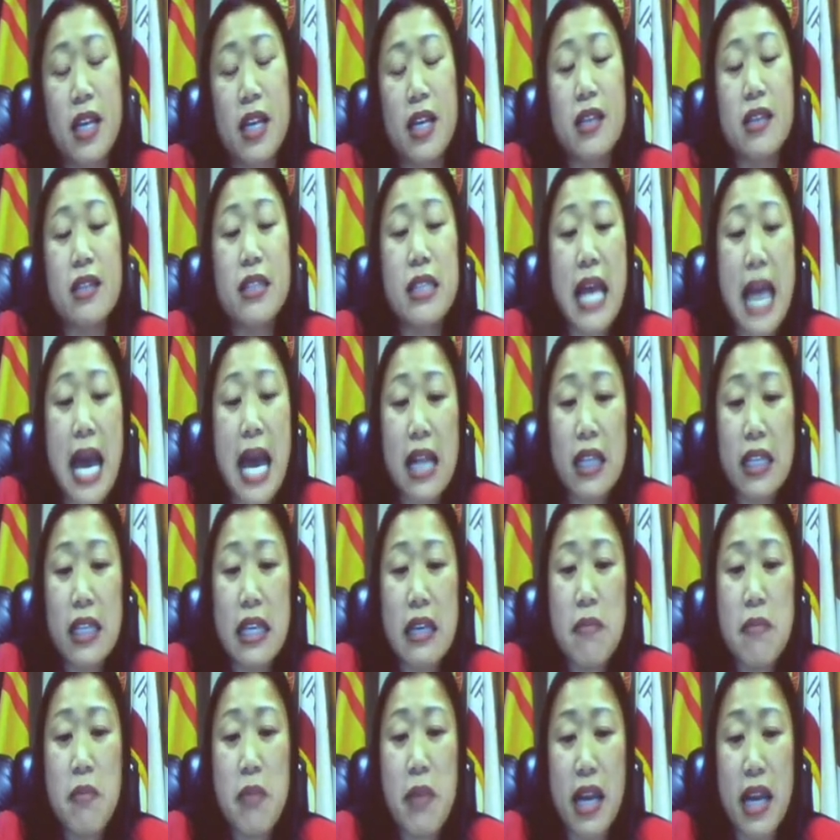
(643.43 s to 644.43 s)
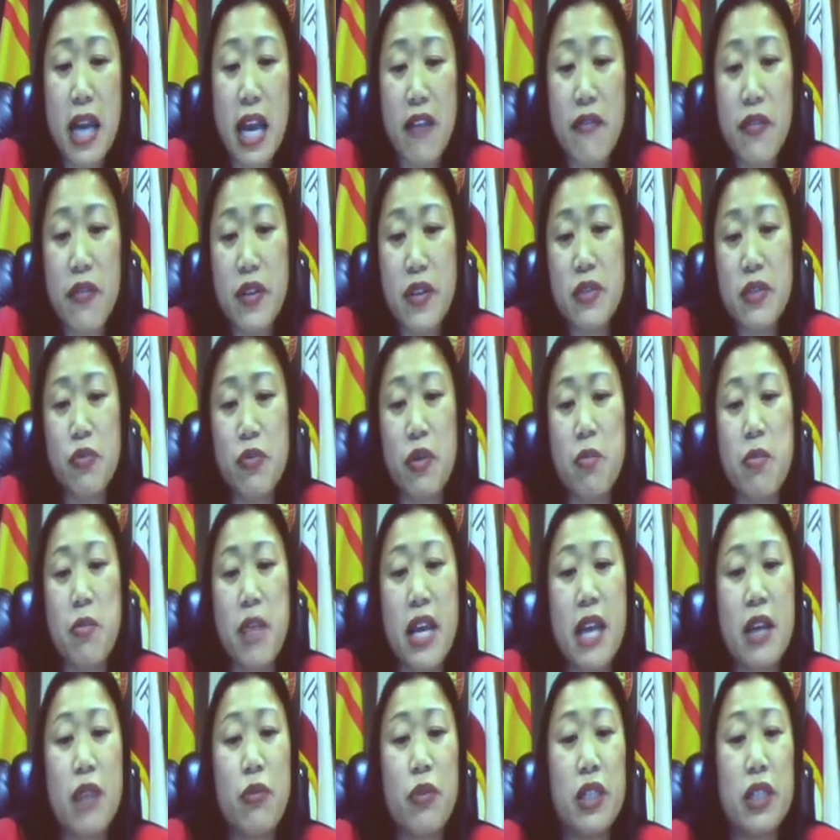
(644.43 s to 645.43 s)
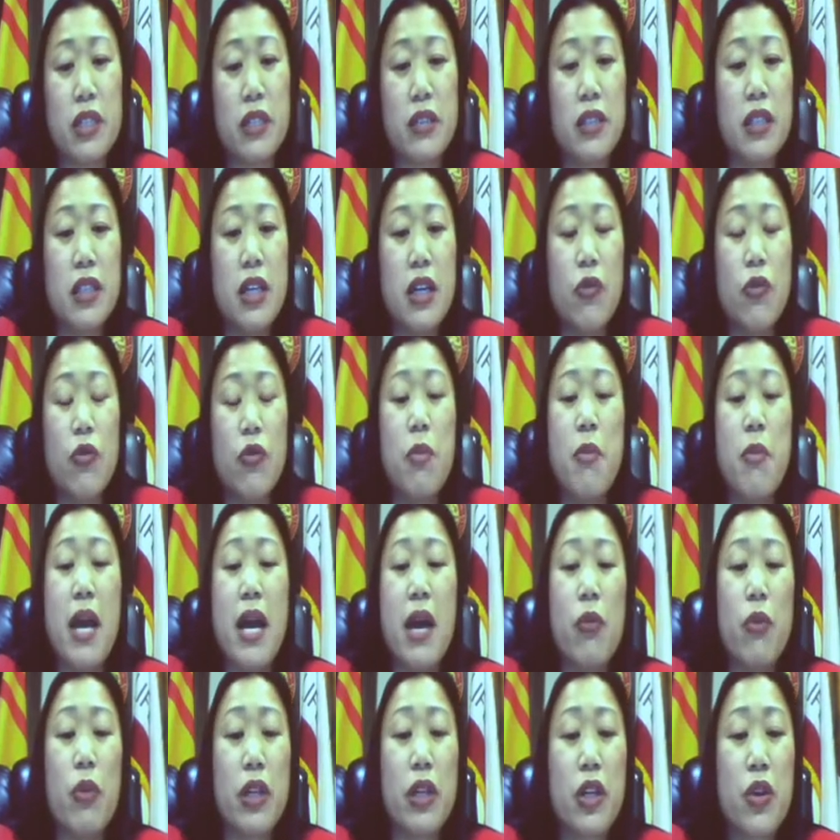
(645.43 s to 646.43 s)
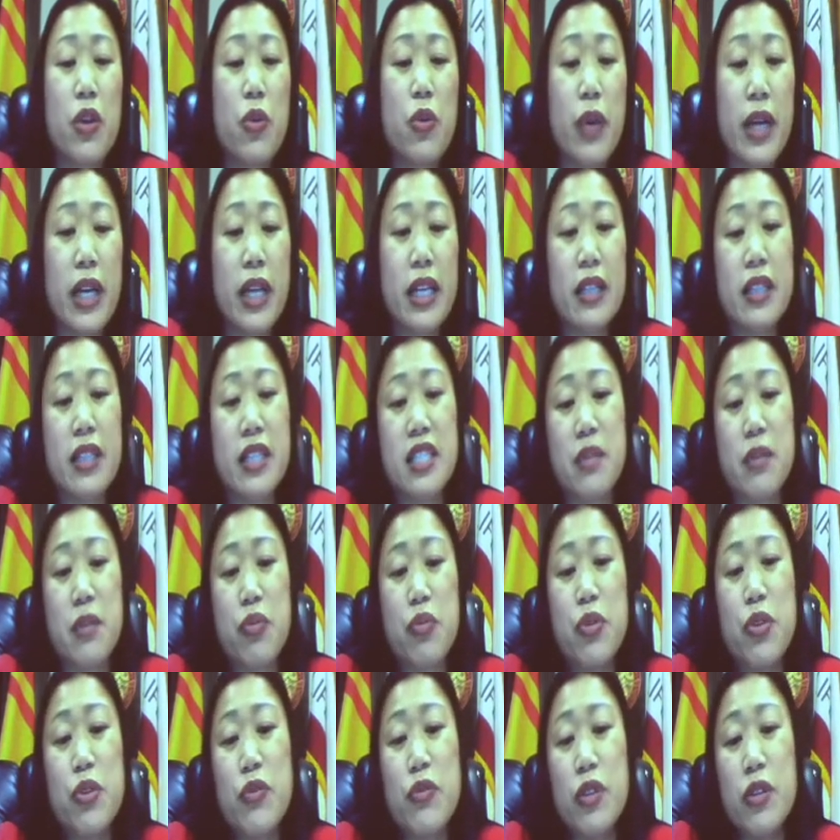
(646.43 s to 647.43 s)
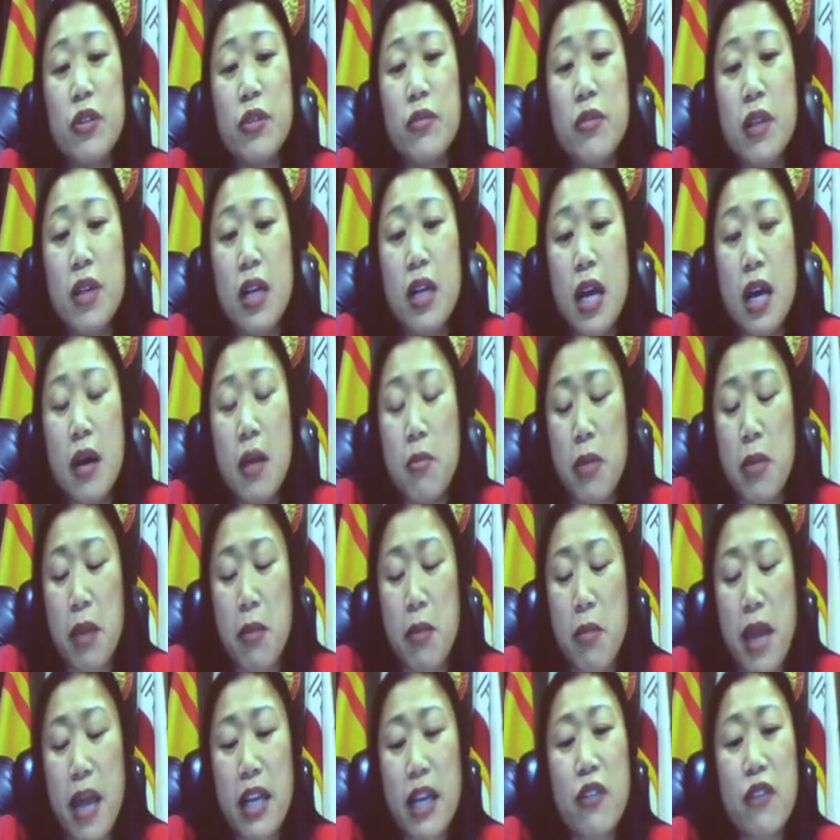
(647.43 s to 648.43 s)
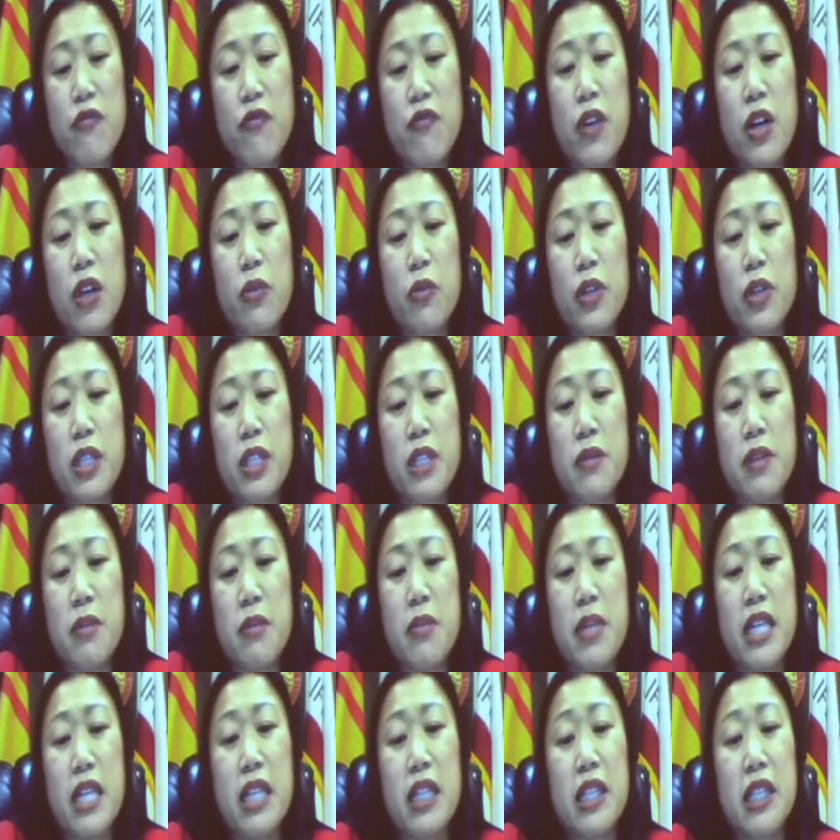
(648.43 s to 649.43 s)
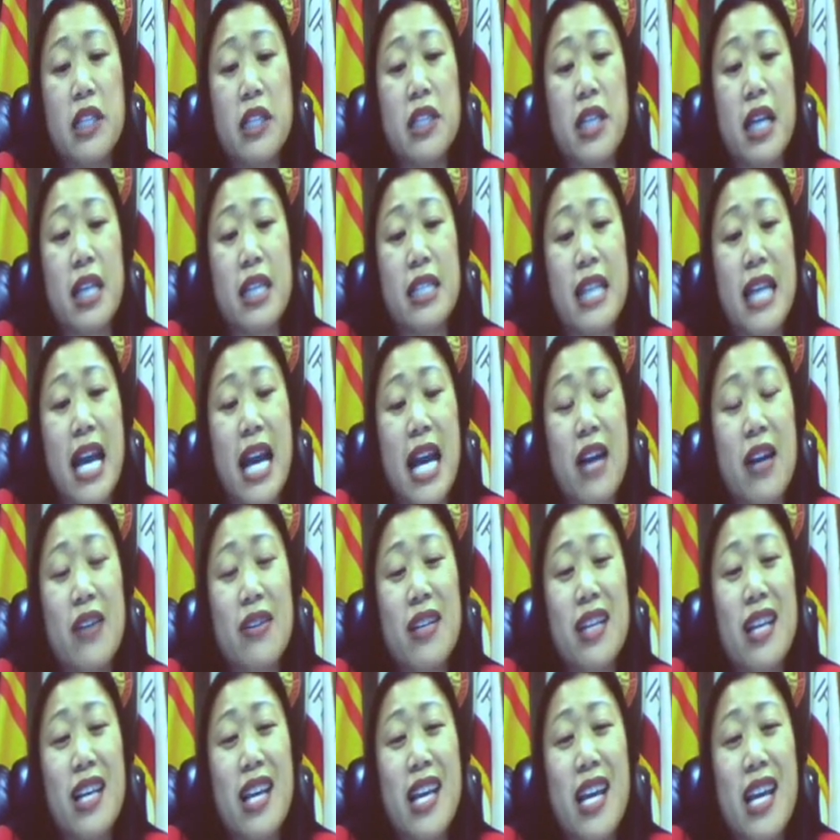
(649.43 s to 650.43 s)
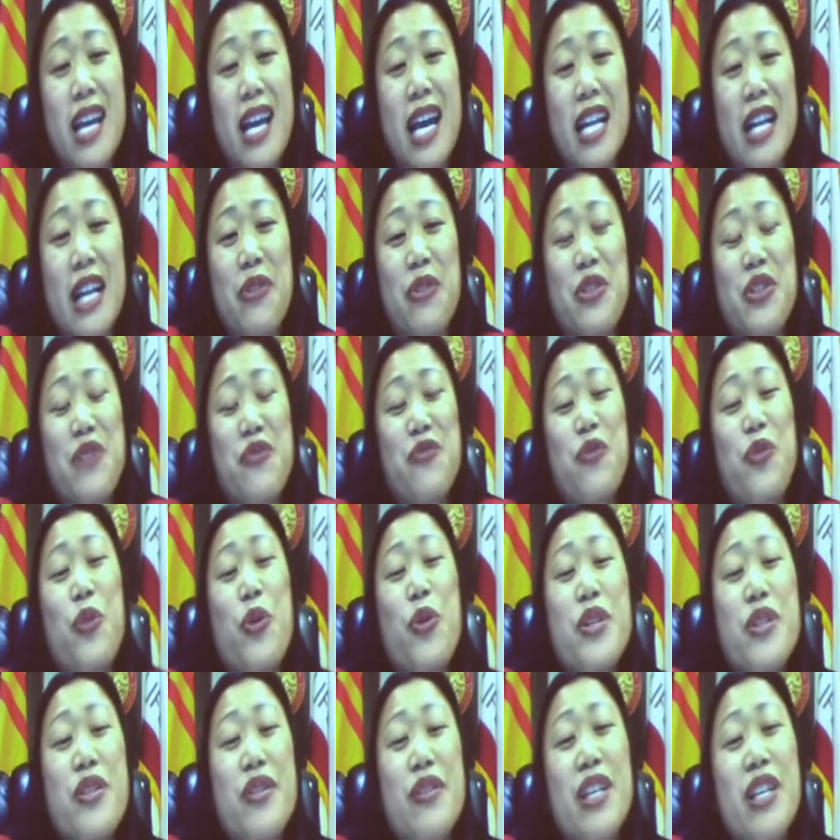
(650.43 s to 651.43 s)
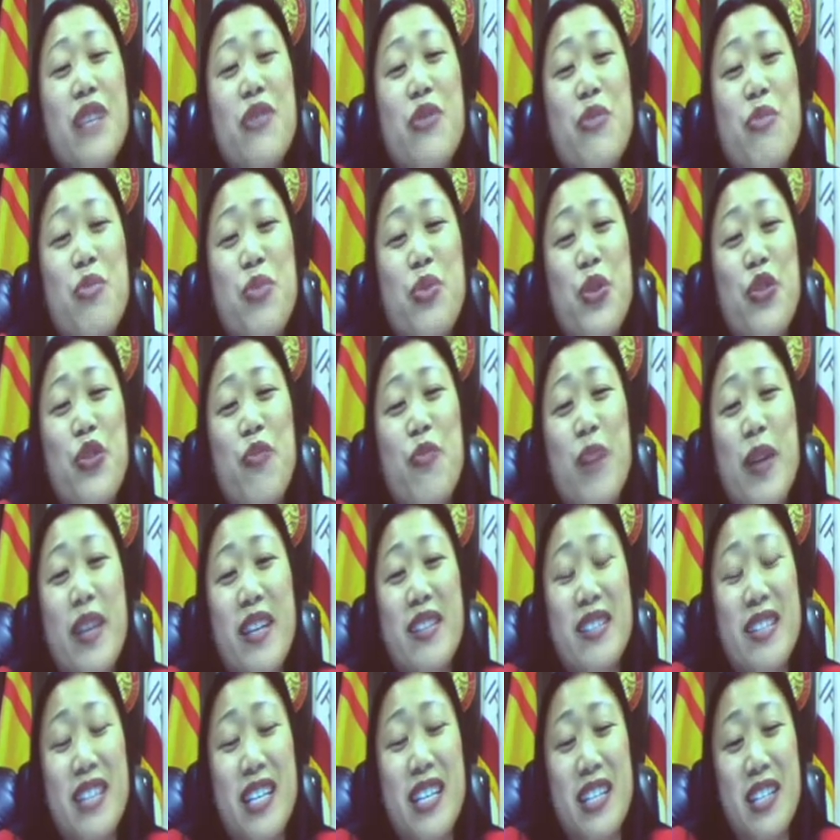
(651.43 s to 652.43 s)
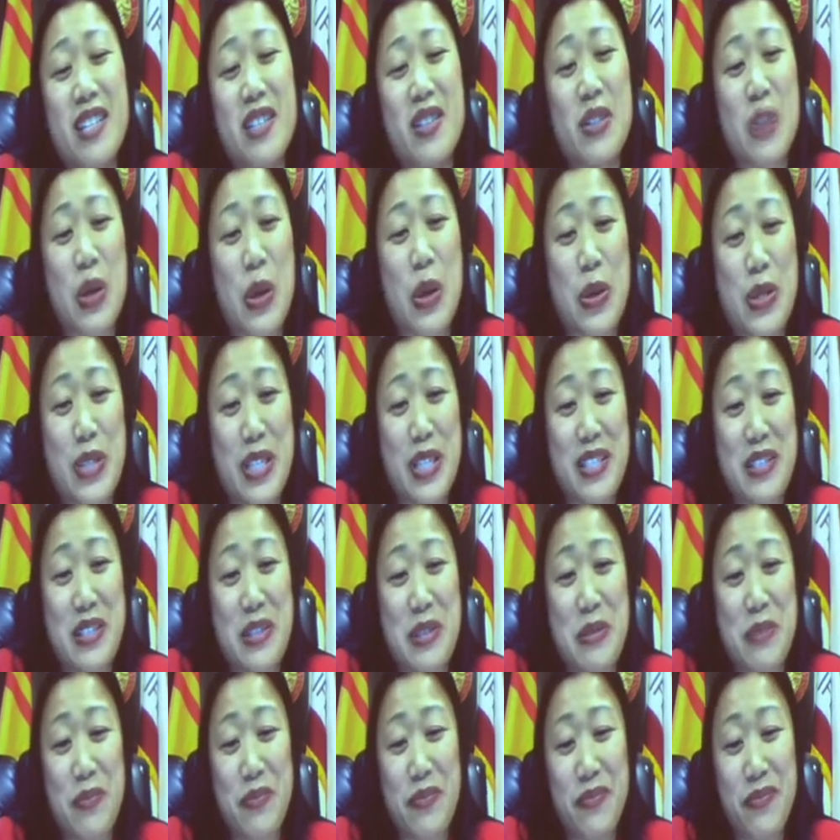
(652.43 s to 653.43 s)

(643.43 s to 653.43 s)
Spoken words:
sadly, my efforts were met with great disapproval. My microphone was immediately shut down, and I was forcibly removed by Senate sergeants.